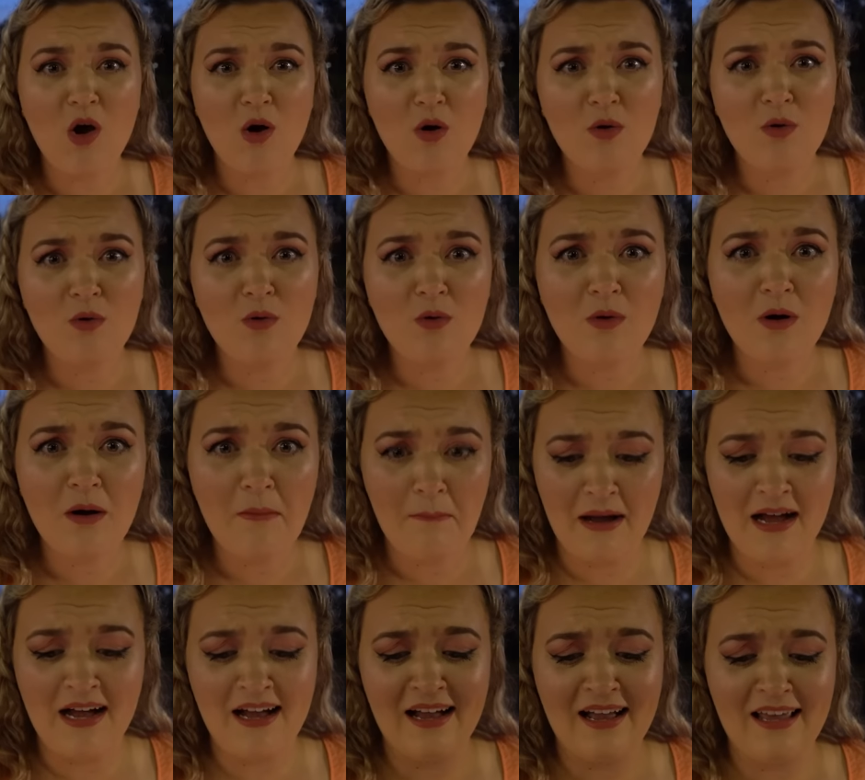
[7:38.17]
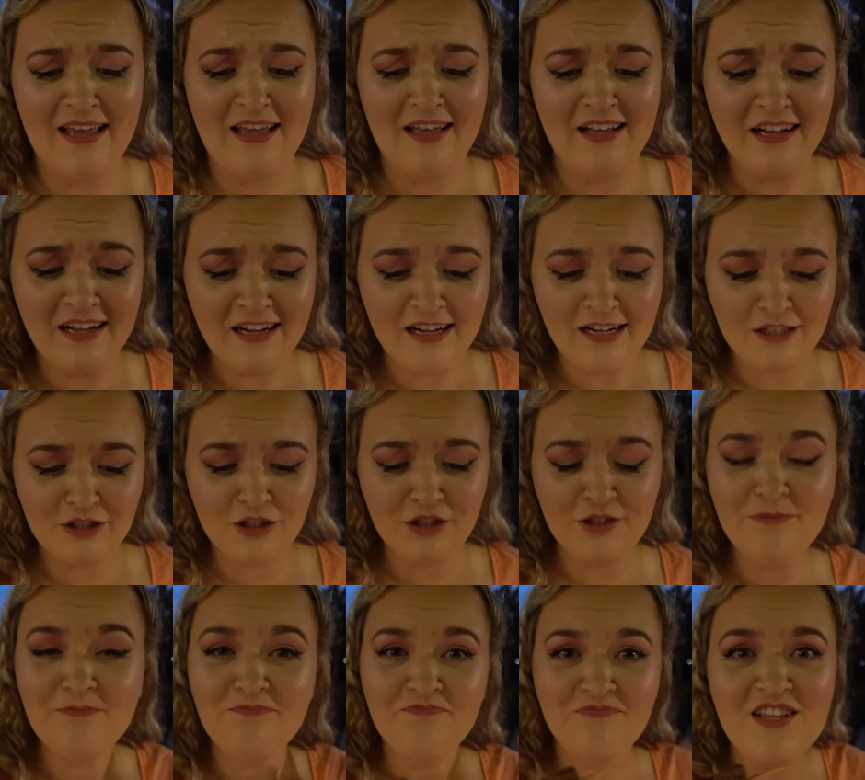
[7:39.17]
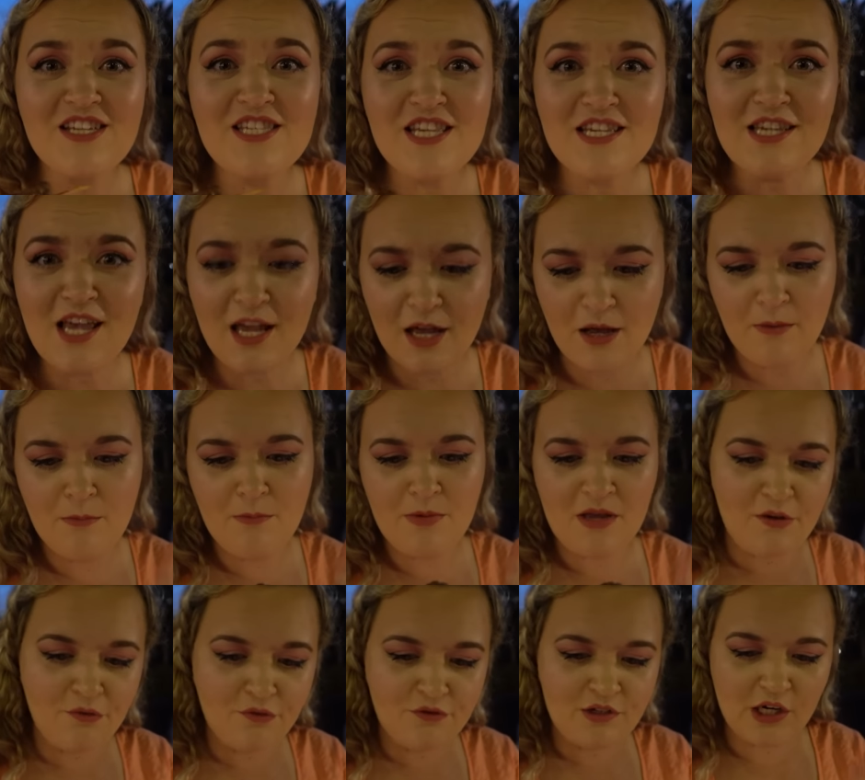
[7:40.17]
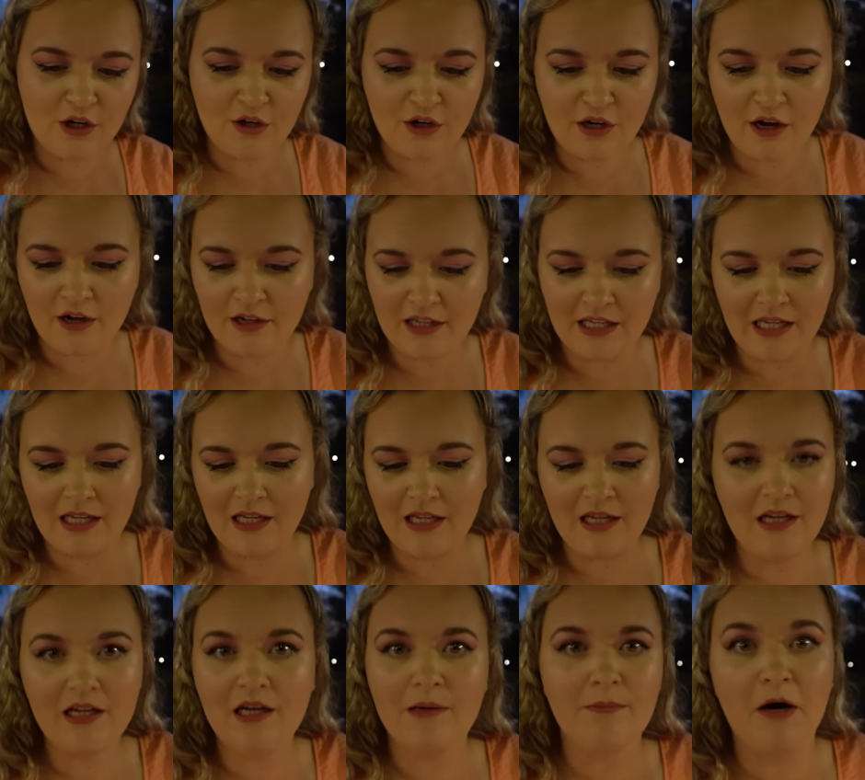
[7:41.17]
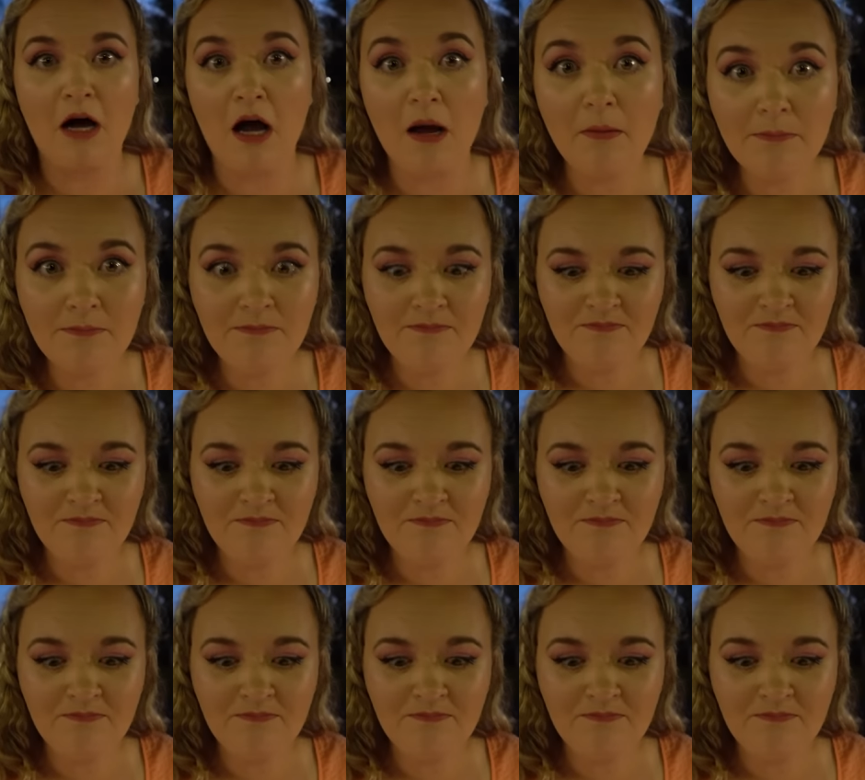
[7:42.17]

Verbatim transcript: Oh my gosh, this is like a beef teriyaki kebab,